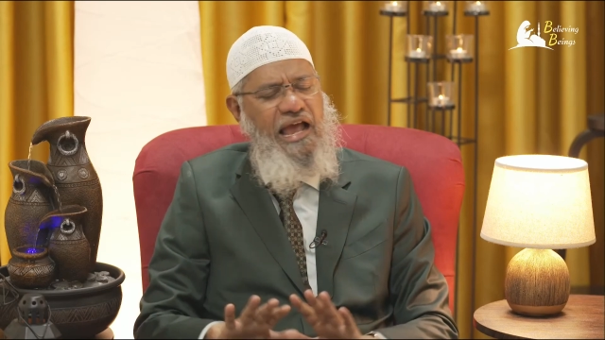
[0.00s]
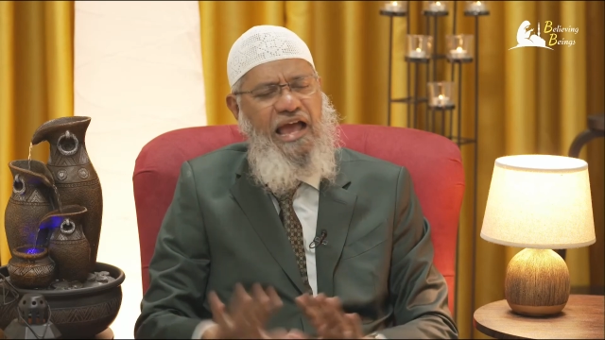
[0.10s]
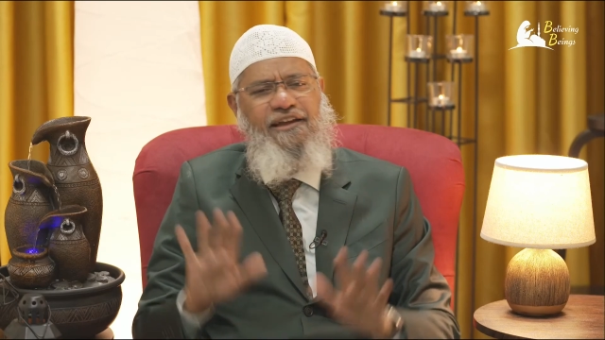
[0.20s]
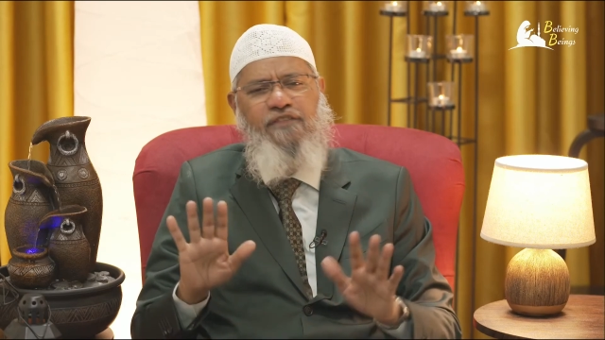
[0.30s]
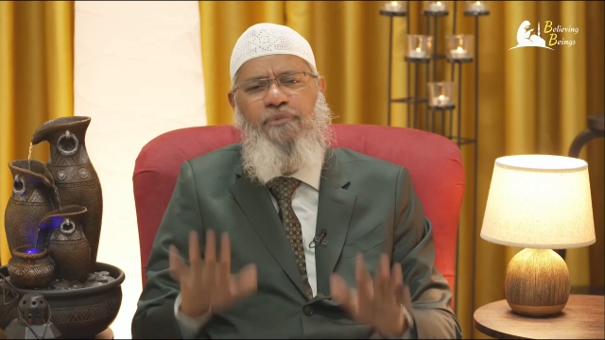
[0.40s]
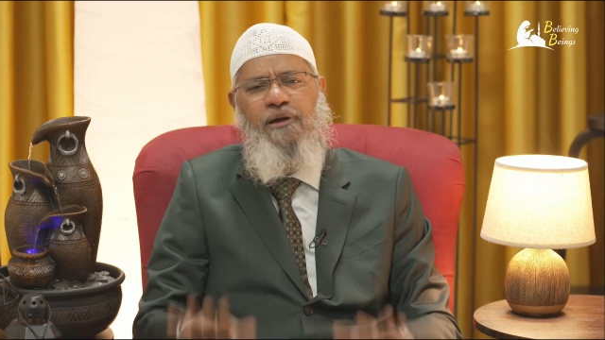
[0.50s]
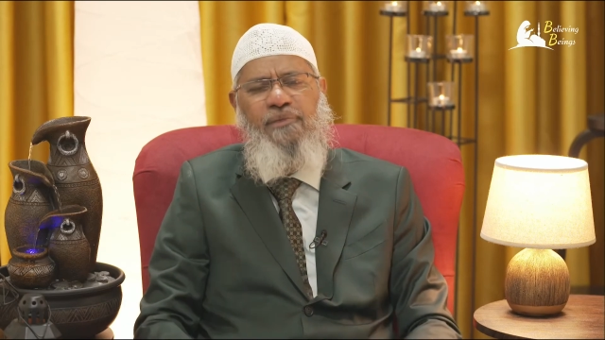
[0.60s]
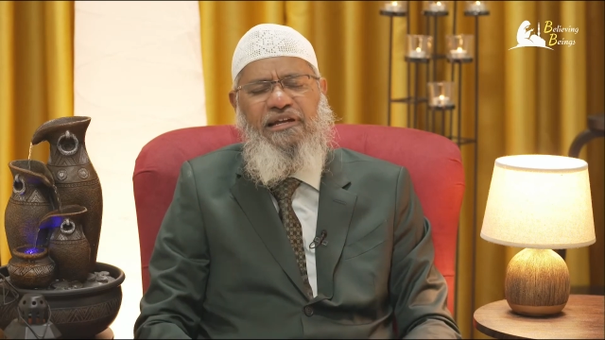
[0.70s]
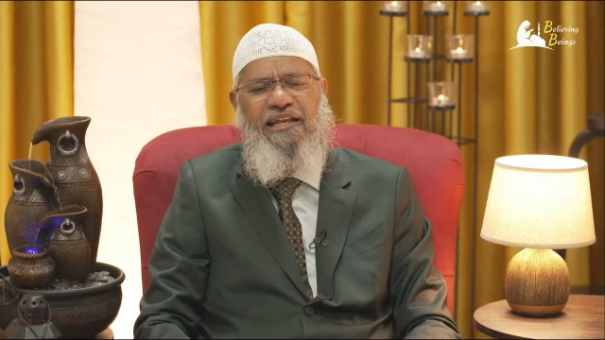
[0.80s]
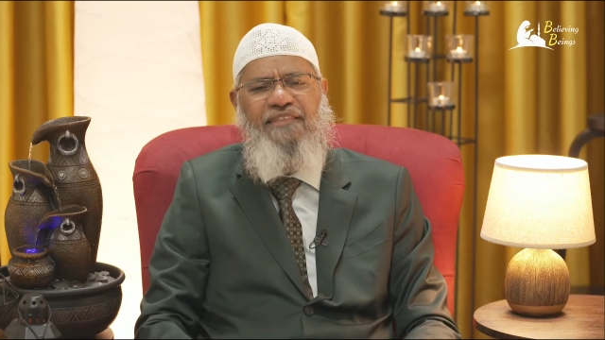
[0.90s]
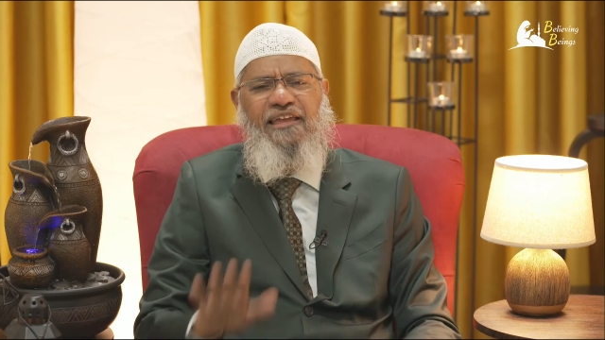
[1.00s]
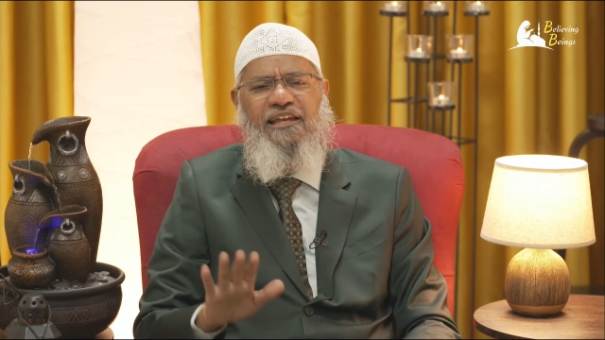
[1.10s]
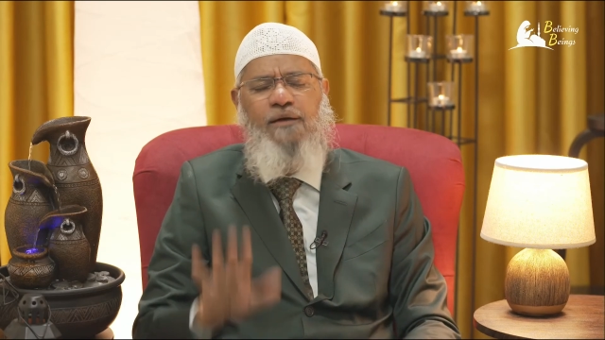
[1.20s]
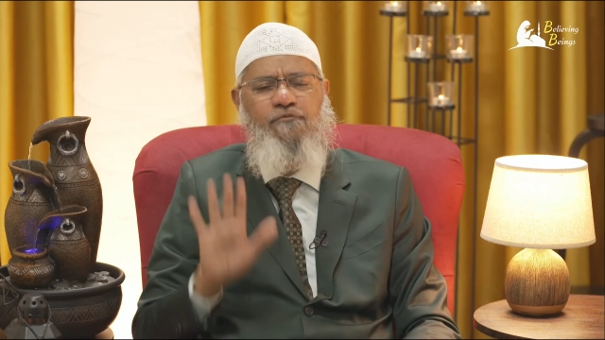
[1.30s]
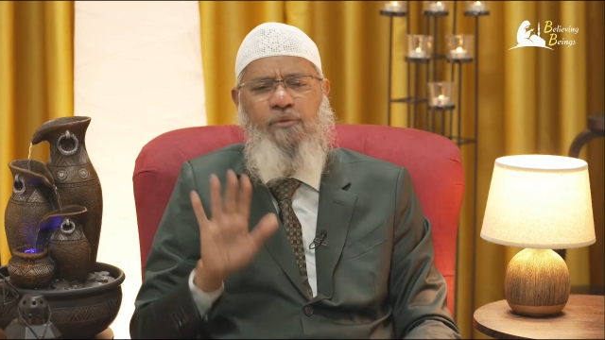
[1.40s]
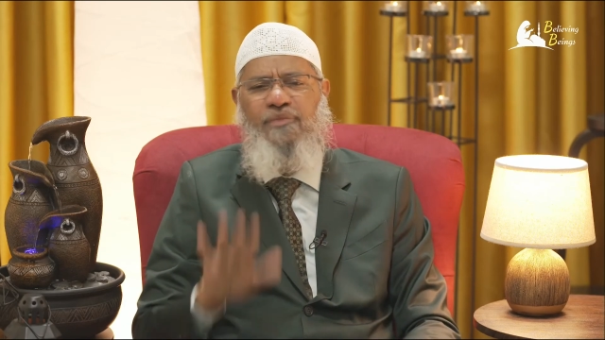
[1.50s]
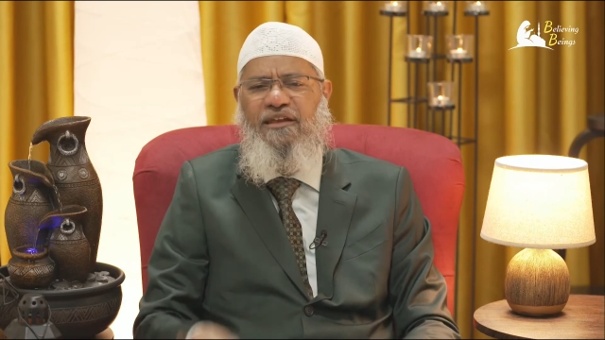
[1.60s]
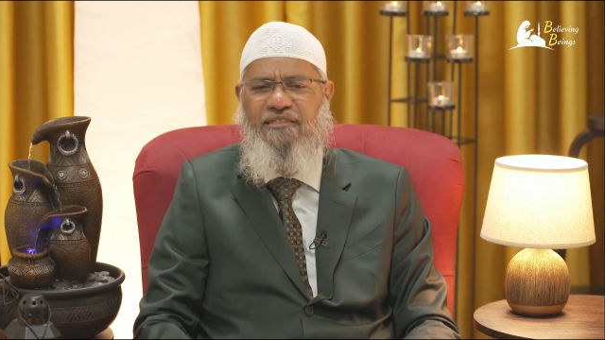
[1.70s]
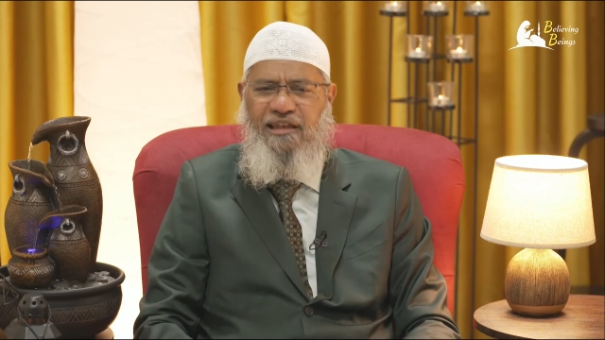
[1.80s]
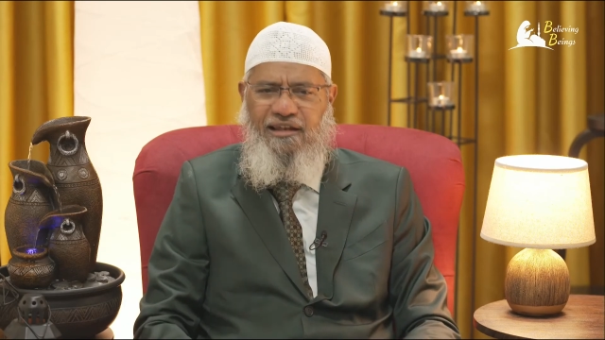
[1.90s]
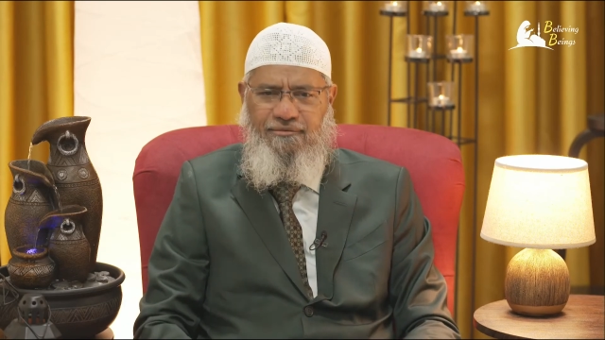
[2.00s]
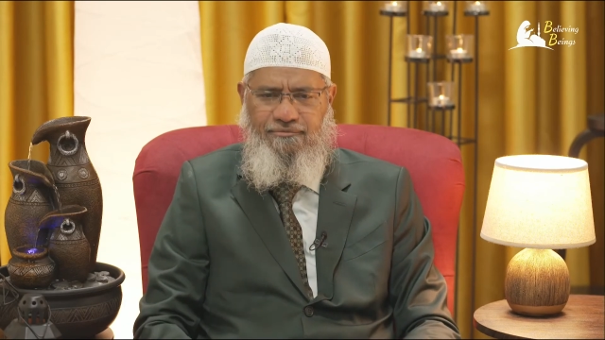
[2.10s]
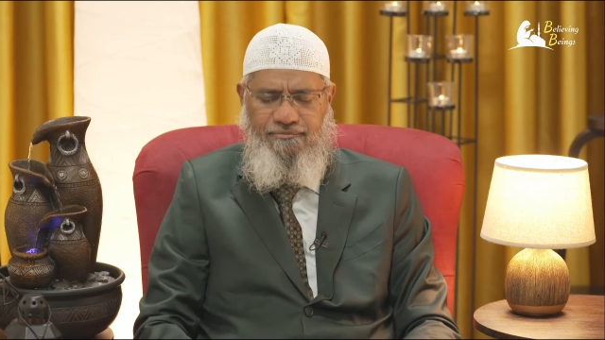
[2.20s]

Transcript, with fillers: and it's permitted and the income from that is haram.